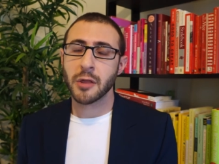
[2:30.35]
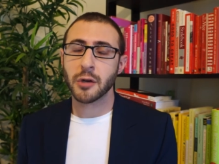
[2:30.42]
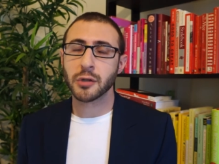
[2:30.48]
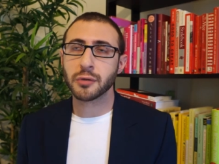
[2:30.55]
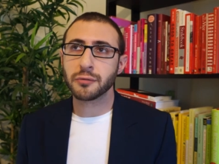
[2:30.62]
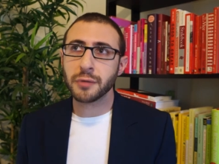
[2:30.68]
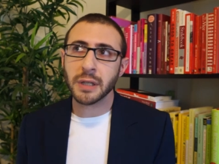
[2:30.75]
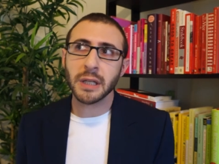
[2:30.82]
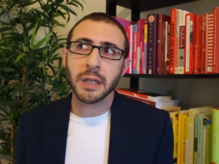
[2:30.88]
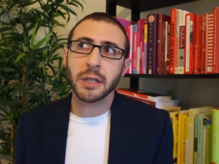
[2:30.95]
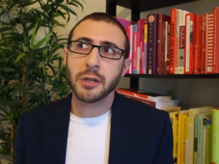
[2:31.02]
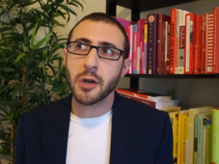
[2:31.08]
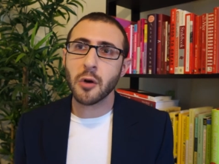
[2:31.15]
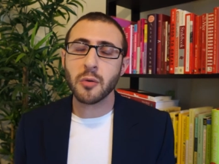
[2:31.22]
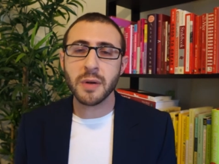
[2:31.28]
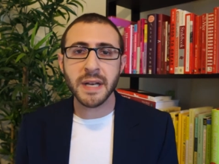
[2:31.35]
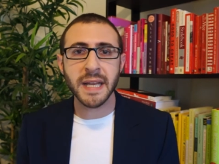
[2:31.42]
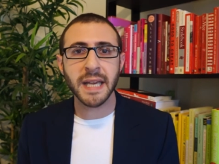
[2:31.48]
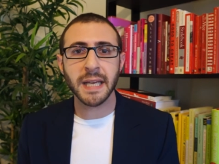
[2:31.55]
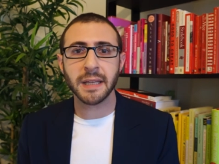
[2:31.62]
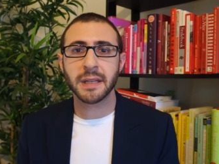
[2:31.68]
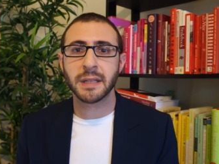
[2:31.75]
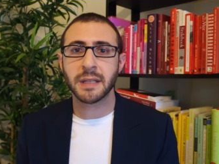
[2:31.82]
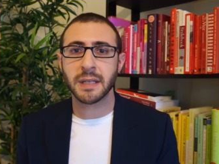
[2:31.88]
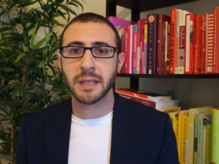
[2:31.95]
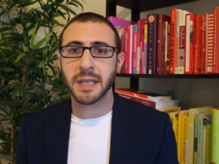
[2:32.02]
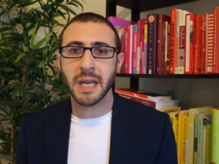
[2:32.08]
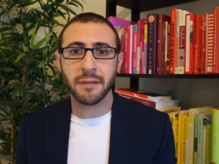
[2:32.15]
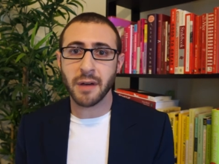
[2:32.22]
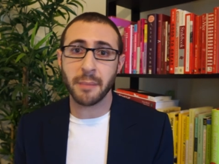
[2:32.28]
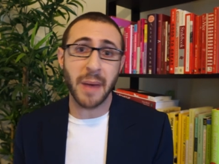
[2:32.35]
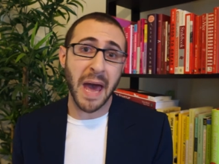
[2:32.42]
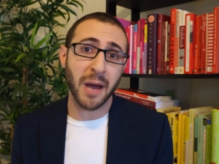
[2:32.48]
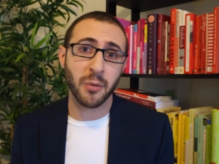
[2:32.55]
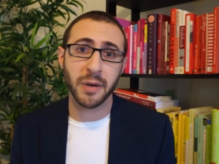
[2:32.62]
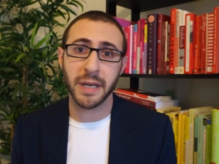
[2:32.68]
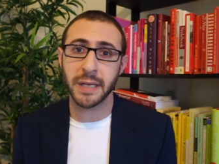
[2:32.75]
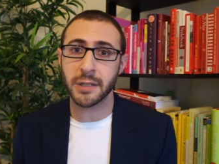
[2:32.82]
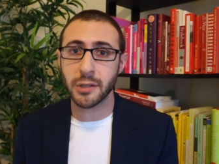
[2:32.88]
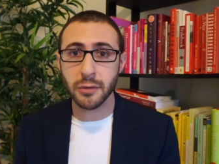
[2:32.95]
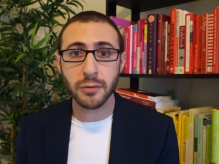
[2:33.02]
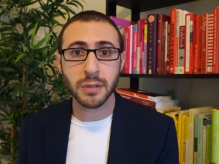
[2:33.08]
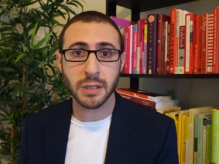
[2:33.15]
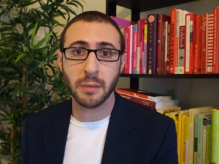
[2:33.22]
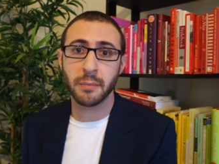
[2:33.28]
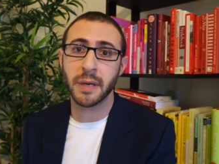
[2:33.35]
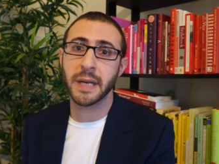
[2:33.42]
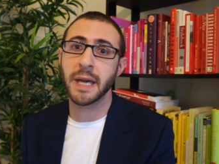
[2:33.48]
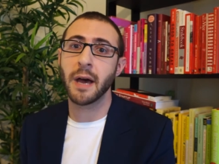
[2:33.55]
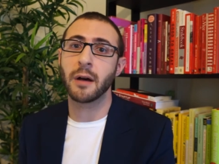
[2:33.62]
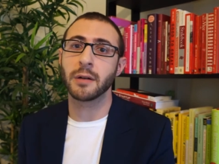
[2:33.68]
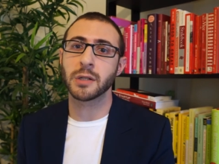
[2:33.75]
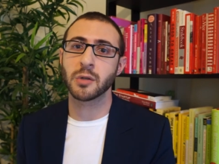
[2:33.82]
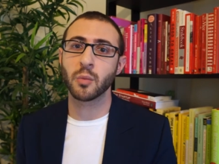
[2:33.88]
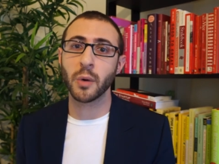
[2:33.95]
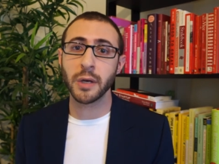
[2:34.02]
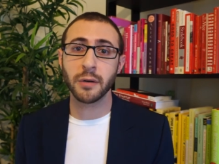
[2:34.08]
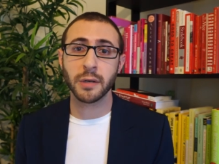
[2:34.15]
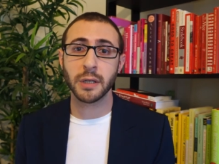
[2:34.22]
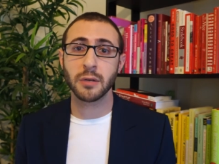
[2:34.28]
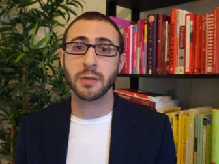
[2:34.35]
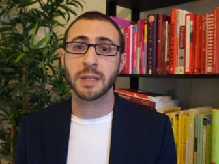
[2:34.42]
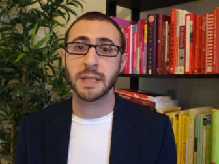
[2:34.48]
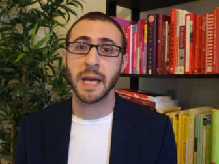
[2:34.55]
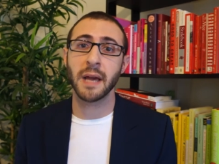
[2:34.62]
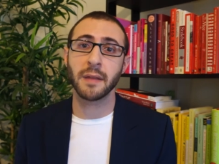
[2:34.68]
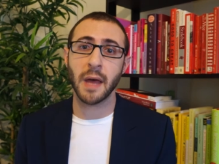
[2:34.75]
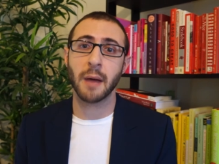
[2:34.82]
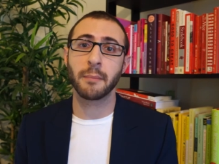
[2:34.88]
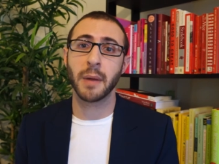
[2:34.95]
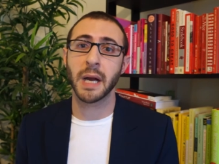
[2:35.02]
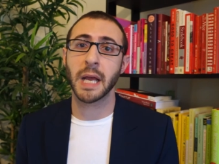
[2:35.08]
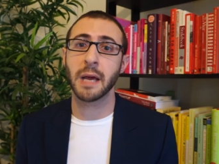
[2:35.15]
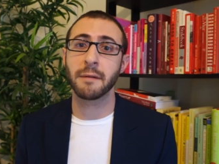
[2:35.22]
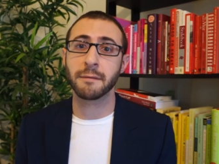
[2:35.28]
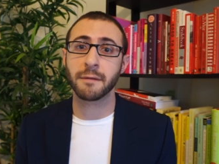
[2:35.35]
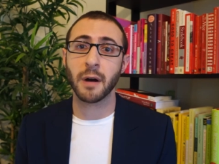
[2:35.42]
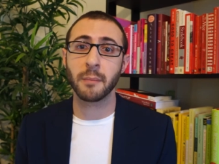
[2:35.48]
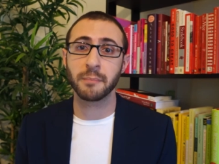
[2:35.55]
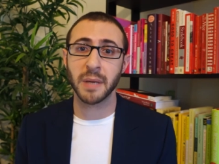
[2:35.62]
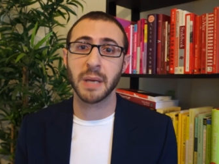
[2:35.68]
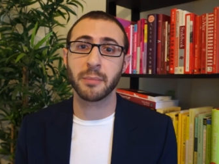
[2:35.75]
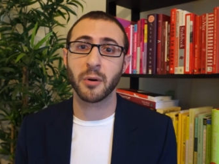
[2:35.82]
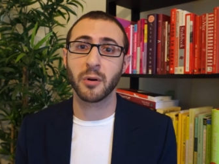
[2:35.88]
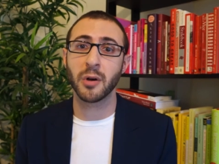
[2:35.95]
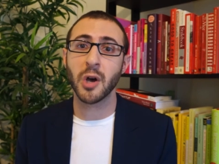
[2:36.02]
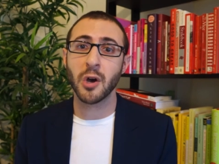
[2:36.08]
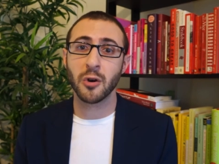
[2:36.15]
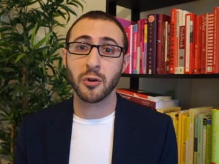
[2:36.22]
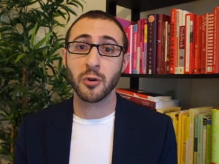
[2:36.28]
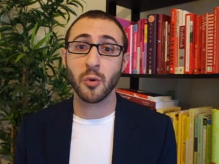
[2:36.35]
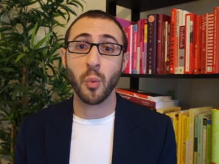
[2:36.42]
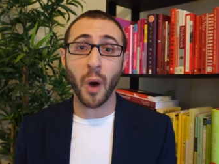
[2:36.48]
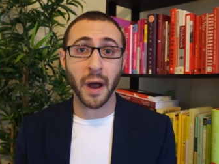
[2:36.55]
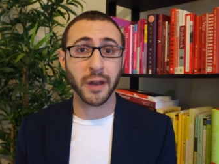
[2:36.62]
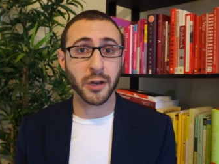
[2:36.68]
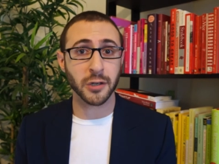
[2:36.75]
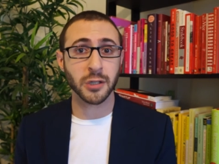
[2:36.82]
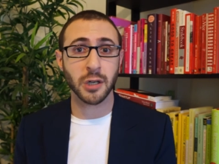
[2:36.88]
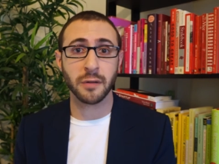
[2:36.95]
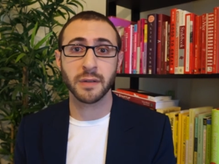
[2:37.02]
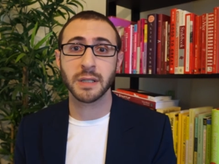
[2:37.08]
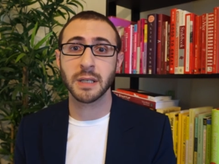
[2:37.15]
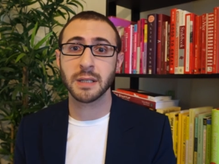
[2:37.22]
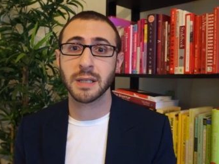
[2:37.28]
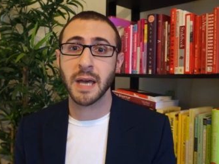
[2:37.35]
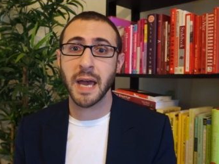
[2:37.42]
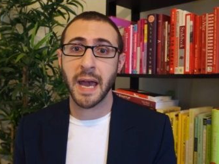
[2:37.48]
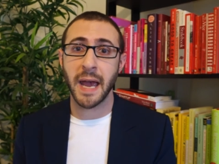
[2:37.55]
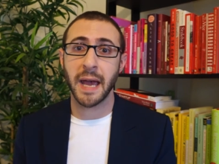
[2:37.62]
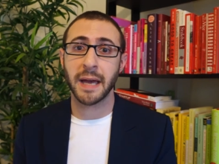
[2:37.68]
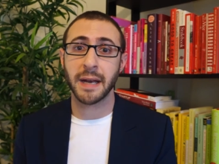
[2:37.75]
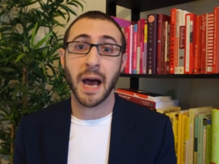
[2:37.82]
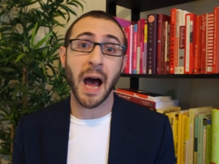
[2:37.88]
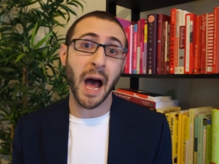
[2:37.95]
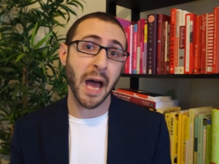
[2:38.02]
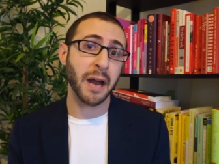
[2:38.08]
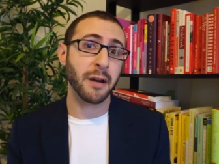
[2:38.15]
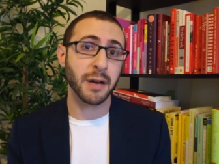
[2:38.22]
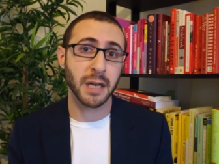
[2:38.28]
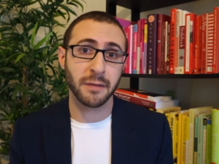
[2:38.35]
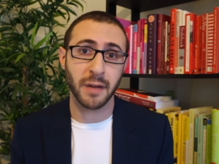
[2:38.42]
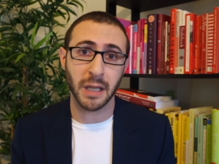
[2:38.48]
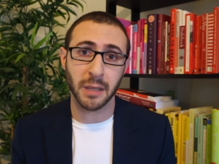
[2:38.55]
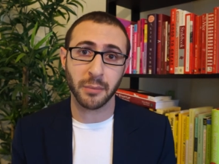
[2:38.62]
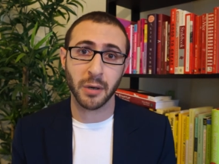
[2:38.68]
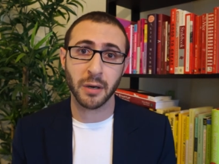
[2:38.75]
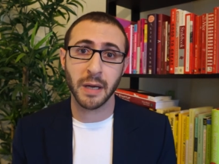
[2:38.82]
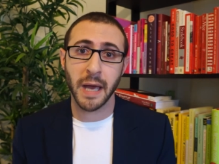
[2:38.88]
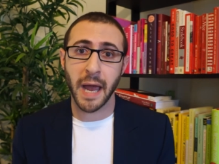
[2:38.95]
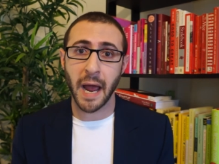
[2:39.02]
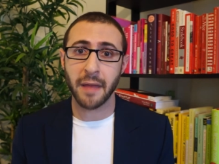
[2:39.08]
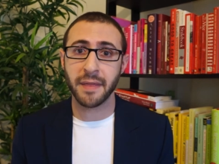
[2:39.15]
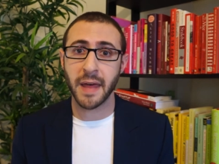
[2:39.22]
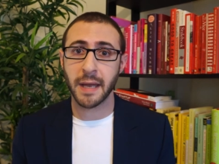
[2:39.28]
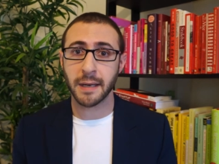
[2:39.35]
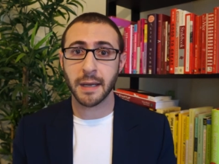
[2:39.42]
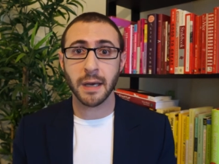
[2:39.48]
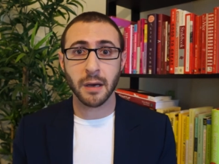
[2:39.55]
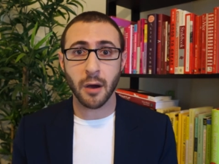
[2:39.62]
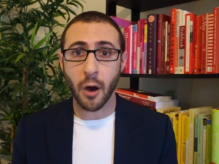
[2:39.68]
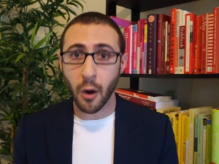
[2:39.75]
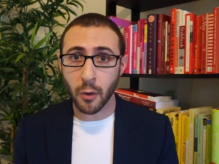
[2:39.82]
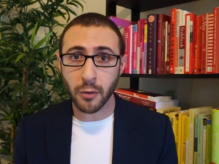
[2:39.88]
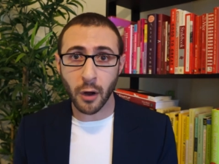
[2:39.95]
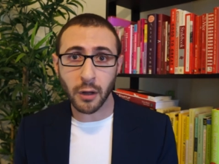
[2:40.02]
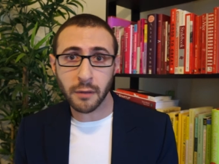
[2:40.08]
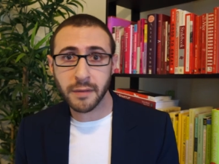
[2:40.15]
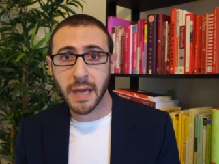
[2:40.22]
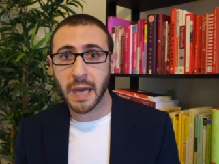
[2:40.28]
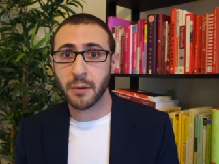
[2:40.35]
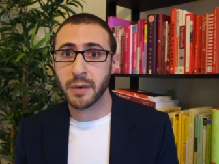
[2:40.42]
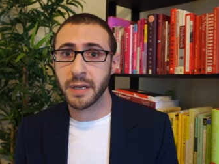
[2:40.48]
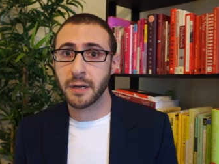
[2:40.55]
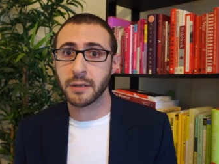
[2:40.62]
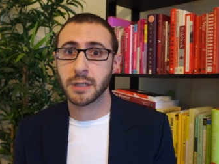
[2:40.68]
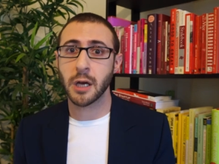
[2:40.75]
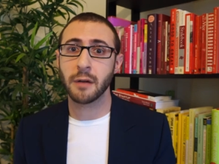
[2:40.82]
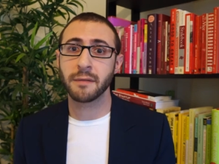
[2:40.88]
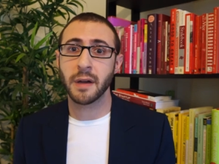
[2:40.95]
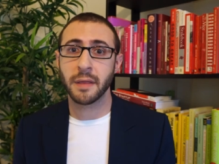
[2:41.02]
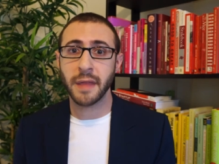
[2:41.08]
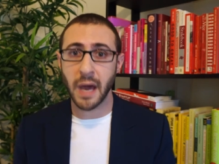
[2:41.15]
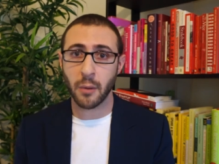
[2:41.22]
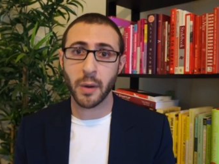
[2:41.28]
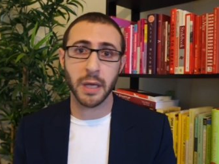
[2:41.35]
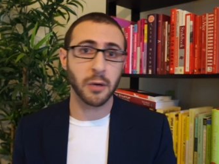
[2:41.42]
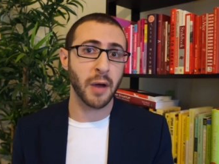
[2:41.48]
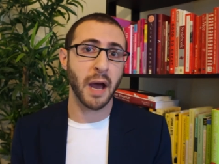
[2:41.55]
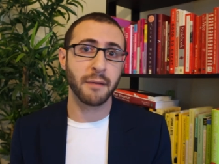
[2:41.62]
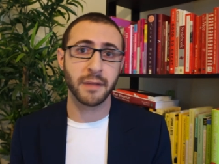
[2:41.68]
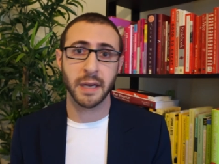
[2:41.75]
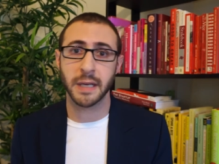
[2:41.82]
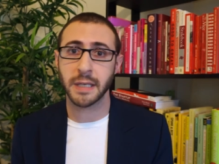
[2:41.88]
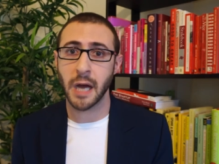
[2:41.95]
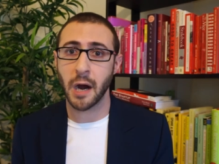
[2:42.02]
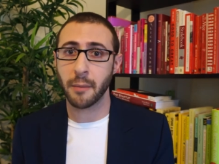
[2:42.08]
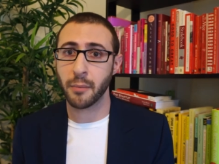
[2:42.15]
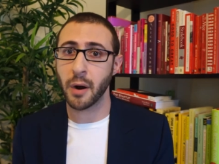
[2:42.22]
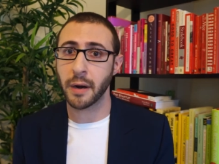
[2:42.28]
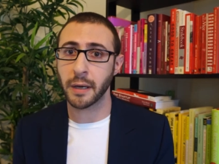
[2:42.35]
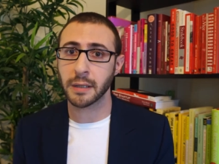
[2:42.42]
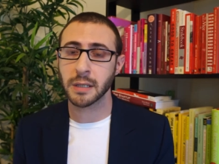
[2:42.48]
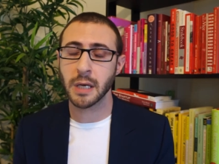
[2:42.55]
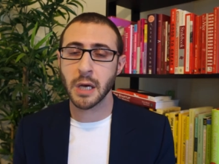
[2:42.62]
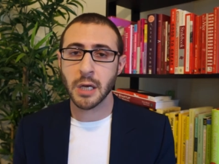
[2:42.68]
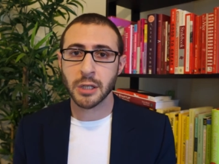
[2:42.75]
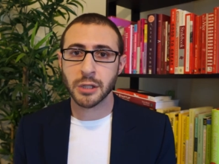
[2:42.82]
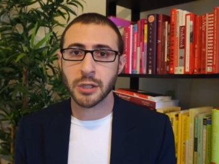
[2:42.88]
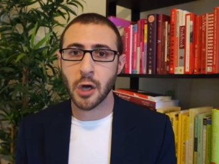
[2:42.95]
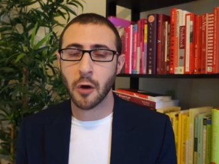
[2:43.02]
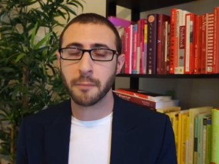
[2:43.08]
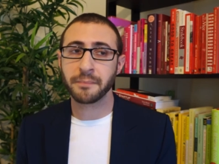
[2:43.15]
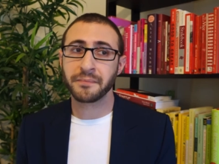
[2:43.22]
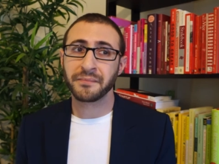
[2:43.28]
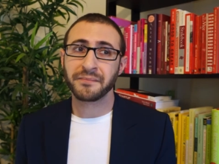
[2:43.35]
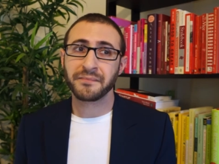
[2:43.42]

there's really no need to give up equity to somebody else. What you can do is take that money from people who want your services and hire a developer and then own all of the equity yourself. That way you have the entire product. So